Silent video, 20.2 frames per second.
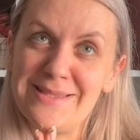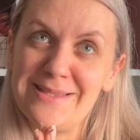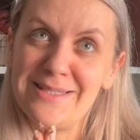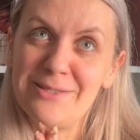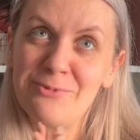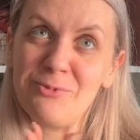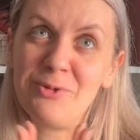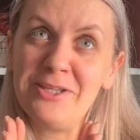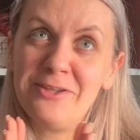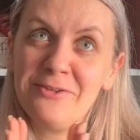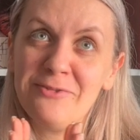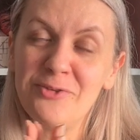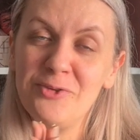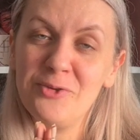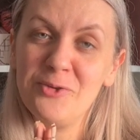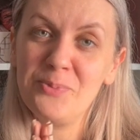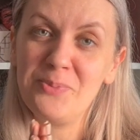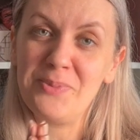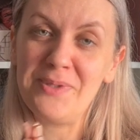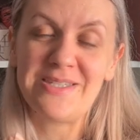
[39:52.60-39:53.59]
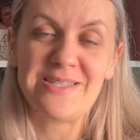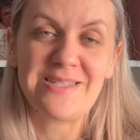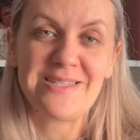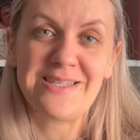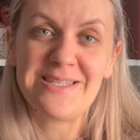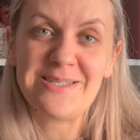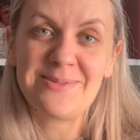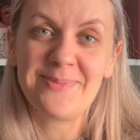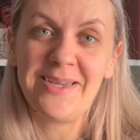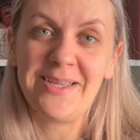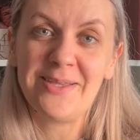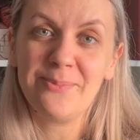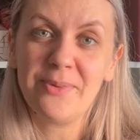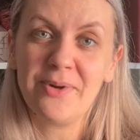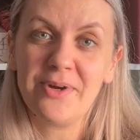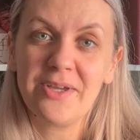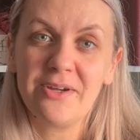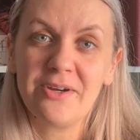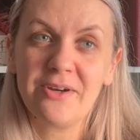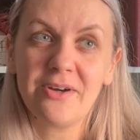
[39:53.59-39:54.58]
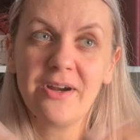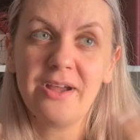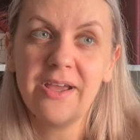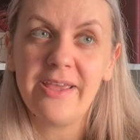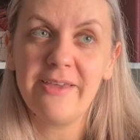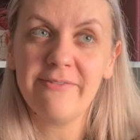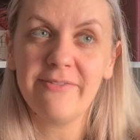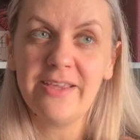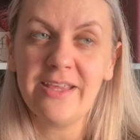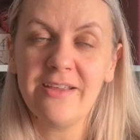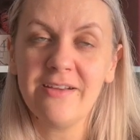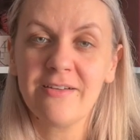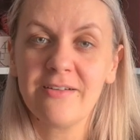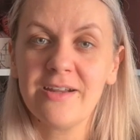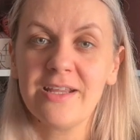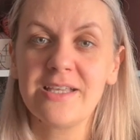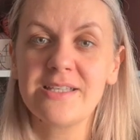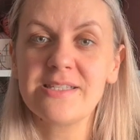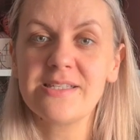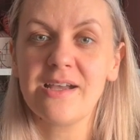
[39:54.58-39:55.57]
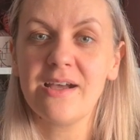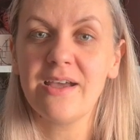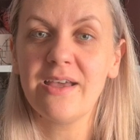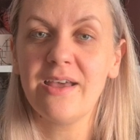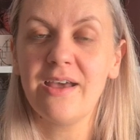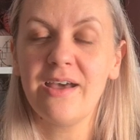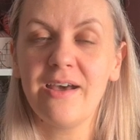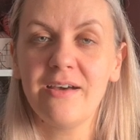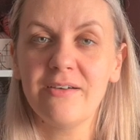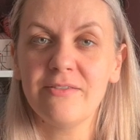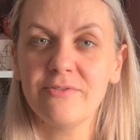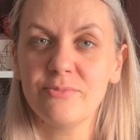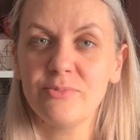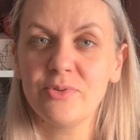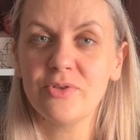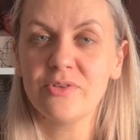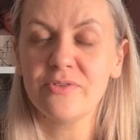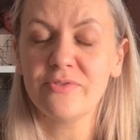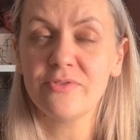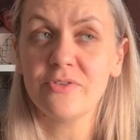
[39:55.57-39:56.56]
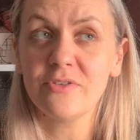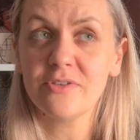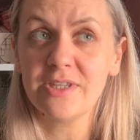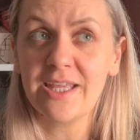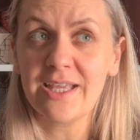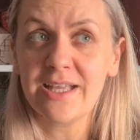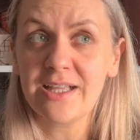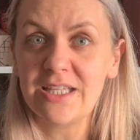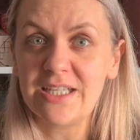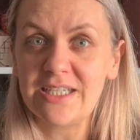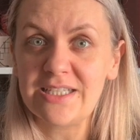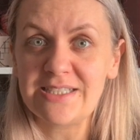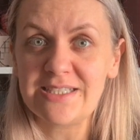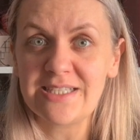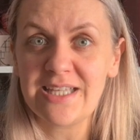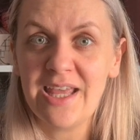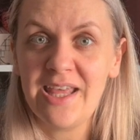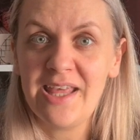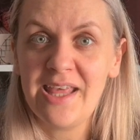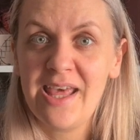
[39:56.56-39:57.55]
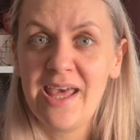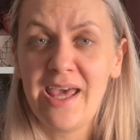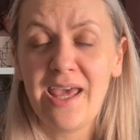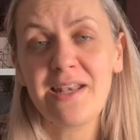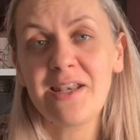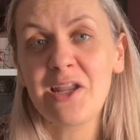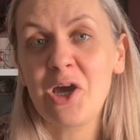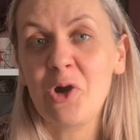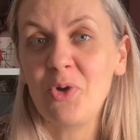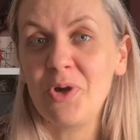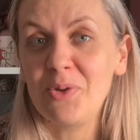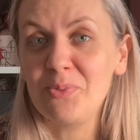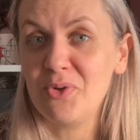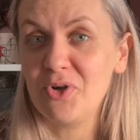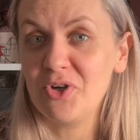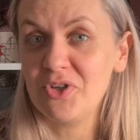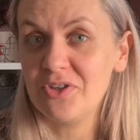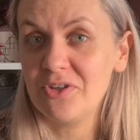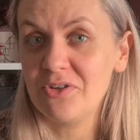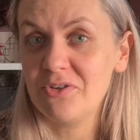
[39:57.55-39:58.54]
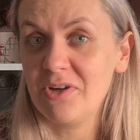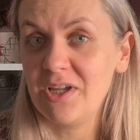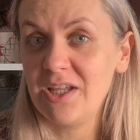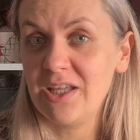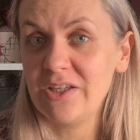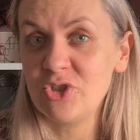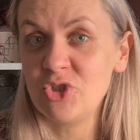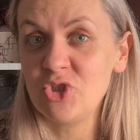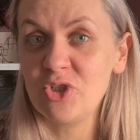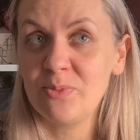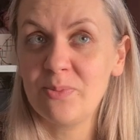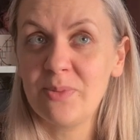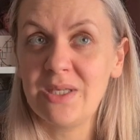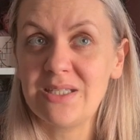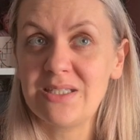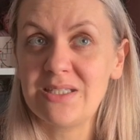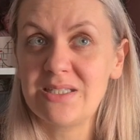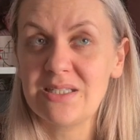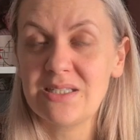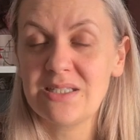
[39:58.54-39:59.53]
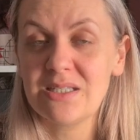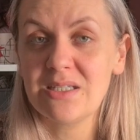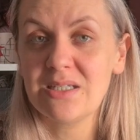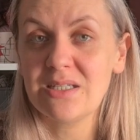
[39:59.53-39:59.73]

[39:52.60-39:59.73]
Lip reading: quite a few pieces made by her. I have earrings, I have beautiful necklace, and now I bought the ring. She makes